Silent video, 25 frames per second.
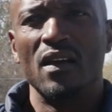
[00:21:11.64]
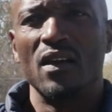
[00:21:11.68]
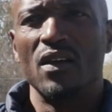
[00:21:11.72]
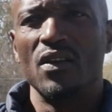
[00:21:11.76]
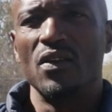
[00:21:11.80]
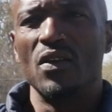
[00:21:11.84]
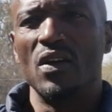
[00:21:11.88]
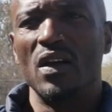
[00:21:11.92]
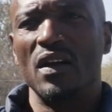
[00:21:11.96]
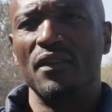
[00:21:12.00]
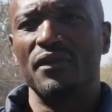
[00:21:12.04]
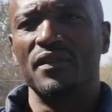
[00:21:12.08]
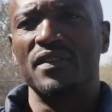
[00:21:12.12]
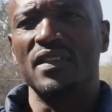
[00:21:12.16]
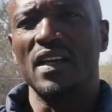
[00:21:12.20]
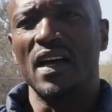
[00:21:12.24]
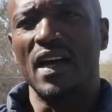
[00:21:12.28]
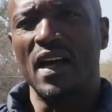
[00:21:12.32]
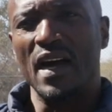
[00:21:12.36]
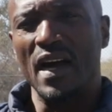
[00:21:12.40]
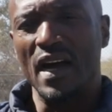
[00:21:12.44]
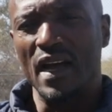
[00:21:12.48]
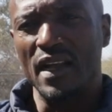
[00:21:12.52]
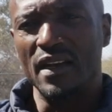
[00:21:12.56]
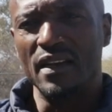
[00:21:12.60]
You have
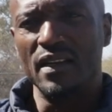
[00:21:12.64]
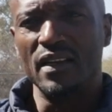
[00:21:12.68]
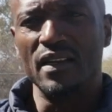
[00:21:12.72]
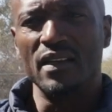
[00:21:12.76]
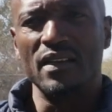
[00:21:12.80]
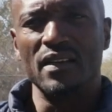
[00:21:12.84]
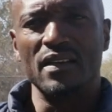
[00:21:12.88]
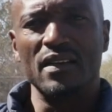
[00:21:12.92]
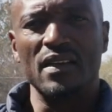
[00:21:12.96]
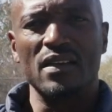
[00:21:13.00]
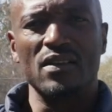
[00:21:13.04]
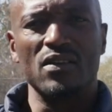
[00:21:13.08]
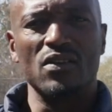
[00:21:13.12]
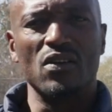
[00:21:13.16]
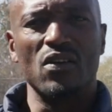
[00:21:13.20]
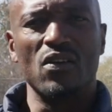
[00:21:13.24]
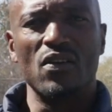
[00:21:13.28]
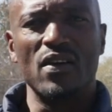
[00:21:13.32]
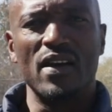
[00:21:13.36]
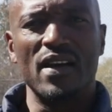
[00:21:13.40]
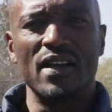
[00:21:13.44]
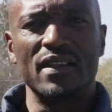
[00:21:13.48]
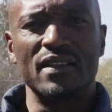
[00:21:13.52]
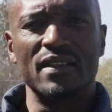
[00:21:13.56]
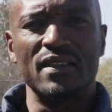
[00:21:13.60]
Tsakane,
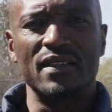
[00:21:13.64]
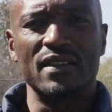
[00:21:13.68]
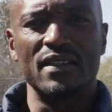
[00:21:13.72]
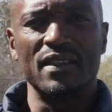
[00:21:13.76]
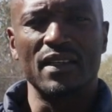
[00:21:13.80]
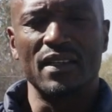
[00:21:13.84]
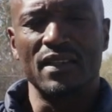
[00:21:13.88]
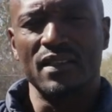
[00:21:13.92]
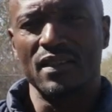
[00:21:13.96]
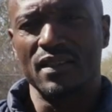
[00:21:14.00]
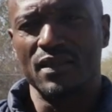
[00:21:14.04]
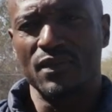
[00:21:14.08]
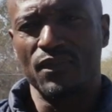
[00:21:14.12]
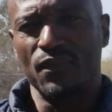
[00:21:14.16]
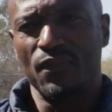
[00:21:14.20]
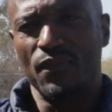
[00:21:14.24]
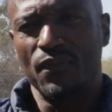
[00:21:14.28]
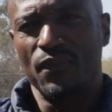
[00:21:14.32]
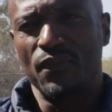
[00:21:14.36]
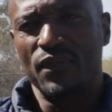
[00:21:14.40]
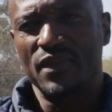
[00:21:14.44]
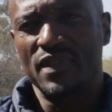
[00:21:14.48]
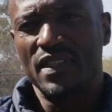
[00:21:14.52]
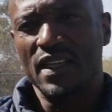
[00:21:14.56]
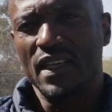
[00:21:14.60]
at
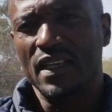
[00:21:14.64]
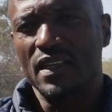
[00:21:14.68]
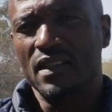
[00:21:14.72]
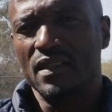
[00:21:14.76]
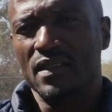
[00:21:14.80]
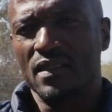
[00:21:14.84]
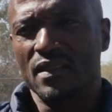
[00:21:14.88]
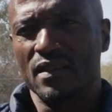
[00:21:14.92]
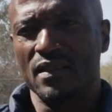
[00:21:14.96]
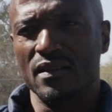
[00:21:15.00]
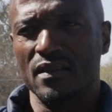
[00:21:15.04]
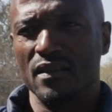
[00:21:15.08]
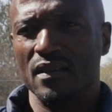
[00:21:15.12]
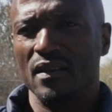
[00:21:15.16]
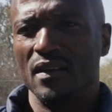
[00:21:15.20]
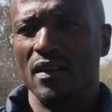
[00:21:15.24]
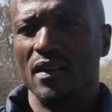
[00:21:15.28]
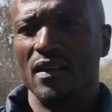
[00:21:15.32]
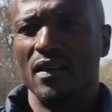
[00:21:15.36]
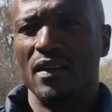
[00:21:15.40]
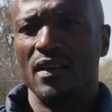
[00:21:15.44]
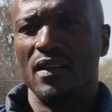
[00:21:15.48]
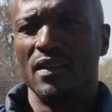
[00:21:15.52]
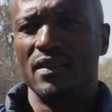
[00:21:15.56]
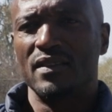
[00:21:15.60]
6'6".
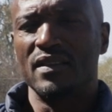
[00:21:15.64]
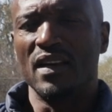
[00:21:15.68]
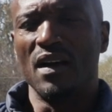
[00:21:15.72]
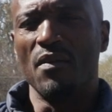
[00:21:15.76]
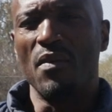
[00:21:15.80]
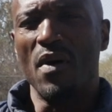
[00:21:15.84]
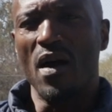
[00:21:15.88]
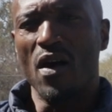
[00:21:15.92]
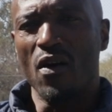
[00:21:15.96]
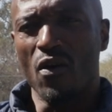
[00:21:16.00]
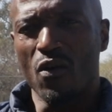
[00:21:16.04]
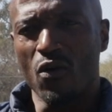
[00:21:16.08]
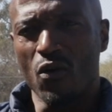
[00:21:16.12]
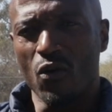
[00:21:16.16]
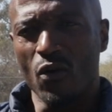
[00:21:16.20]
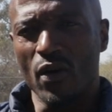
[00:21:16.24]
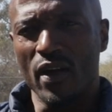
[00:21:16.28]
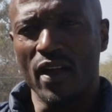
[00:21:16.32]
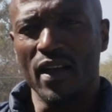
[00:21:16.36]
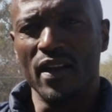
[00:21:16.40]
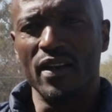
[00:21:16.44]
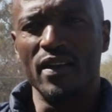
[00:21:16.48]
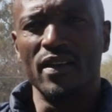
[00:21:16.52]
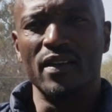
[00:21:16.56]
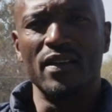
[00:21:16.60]
Tabang
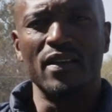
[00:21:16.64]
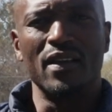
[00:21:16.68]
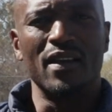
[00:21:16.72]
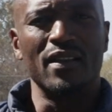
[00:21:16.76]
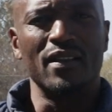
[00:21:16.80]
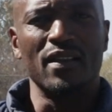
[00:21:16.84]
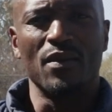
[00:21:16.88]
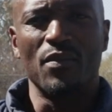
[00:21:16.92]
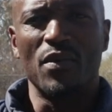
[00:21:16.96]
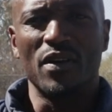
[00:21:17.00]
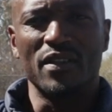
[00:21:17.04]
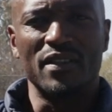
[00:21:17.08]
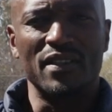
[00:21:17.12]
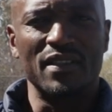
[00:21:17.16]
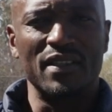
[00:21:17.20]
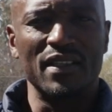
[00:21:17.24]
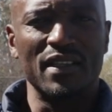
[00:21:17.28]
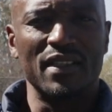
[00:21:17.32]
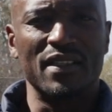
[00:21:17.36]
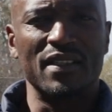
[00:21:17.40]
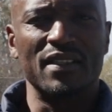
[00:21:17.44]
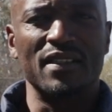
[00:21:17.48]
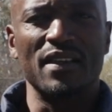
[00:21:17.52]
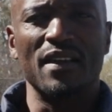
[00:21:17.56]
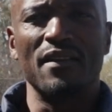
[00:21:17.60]
Khwedi at about
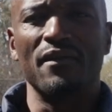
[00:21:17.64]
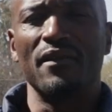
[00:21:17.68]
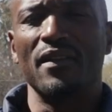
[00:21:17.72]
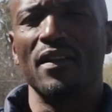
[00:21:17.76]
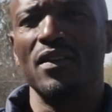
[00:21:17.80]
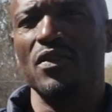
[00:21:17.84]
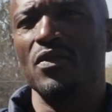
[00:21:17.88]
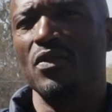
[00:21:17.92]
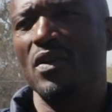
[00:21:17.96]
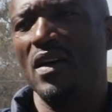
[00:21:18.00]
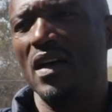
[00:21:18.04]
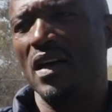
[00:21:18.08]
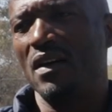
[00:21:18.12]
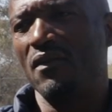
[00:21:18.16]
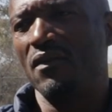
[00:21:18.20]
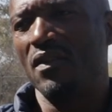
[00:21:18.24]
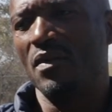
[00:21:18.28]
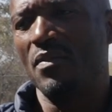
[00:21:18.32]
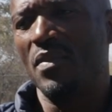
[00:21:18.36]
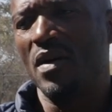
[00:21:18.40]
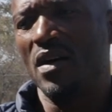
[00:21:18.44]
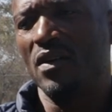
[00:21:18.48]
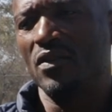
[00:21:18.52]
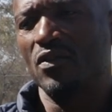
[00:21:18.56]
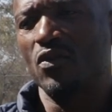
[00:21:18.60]
6'7". You have
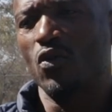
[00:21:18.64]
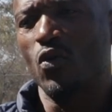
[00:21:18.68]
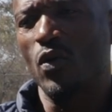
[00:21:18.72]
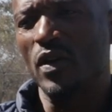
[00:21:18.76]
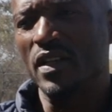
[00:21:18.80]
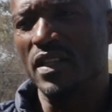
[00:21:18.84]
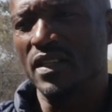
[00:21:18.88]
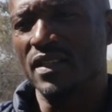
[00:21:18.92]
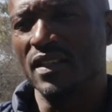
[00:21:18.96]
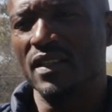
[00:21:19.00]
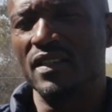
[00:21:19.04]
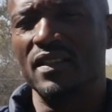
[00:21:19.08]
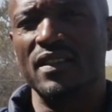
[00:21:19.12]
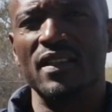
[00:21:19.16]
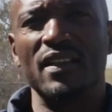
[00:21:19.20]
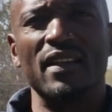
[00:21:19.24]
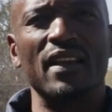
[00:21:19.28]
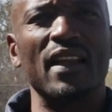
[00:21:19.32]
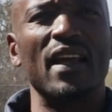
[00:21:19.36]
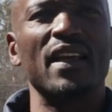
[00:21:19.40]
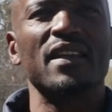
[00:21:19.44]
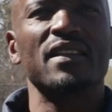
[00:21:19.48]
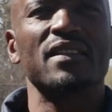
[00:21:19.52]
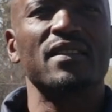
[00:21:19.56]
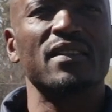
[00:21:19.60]
about Quinton
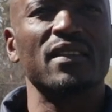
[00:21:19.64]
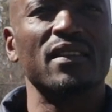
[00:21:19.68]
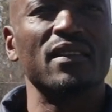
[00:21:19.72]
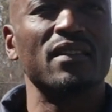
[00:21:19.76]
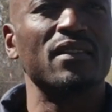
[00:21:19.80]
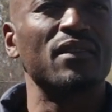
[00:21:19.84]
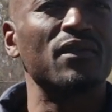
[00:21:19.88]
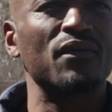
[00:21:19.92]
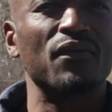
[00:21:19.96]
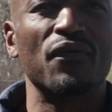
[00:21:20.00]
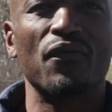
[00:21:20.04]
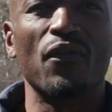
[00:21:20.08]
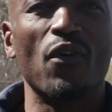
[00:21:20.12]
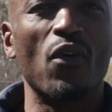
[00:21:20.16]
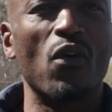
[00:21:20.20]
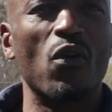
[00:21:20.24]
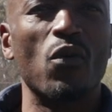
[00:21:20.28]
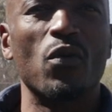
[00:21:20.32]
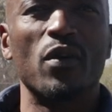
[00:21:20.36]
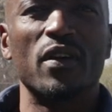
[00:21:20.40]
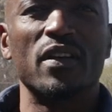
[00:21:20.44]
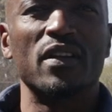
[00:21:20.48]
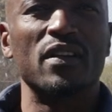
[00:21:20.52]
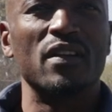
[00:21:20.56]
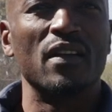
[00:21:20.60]
Denason
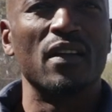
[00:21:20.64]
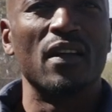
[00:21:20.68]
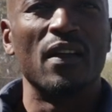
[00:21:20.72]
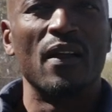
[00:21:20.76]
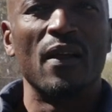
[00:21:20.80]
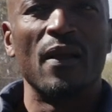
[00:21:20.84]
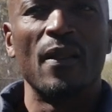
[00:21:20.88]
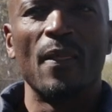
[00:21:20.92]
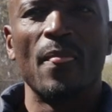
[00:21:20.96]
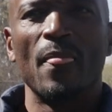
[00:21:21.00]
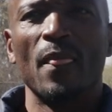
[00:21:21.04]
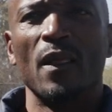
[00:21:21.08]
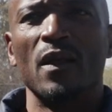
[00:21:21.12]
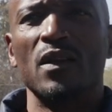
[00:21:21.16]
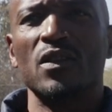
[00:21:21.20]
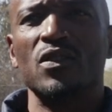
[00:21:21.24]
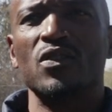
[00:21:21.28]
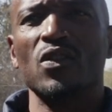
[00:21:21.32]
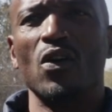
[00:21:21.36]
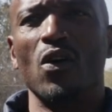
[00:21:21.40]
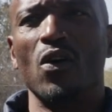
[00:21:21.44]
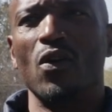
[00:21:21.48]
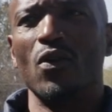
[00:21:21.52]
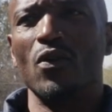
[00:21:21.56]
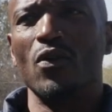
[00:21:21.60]
forward.
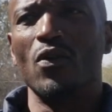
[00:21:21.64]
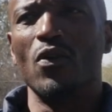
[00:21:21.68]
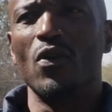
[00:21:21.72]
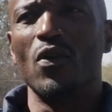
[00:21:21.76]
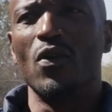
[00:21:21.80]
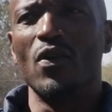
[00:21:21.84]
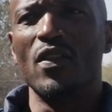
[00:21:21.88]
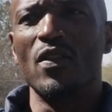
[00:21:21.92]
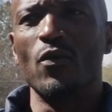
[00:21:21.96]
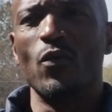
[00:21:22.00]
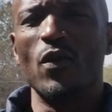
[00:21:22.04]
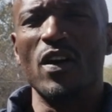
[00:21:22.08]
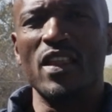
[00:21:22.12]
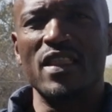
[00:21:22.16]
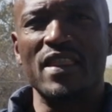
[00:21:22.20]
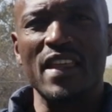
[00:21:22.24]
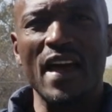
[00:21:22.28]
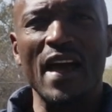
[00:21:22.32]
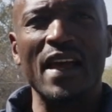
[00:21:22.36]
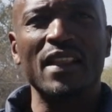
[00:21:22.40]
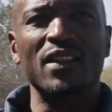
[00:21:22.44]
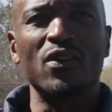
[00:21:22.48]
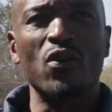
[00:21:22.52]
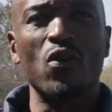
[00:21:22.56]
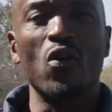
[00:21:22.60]
So with
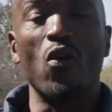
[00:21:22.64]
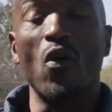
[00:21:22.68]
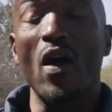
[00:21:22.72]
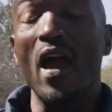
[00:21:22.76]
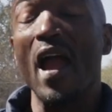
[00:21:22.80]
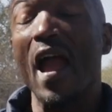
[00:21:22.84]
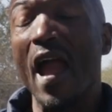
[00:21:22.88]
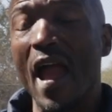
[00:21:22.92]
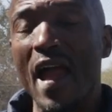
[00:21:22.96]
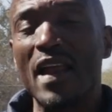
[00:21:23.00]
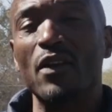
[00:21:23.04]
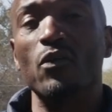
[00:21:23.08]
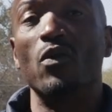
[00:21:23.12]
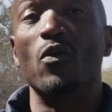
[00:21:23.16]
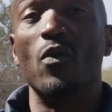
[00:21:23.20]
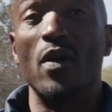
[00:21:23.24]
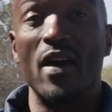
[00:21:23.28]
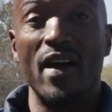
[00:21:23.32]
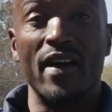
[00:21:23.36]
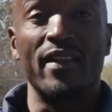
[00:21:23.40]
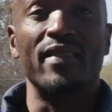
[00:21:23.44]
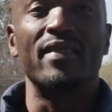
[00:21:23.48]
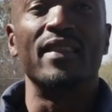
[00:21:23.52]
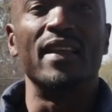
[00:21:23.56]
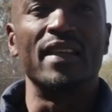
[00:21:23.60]
that core, and we were
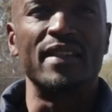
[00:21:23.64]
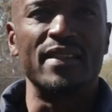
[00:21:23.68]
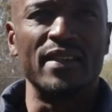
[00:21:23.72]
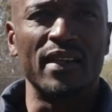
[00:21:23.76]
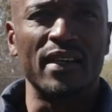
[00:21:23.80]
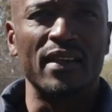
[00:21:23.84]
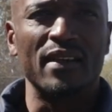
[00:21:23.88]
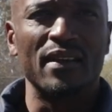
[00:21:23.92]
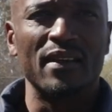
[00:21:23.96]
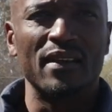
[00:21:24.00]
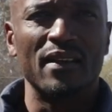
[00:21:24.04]
athletic.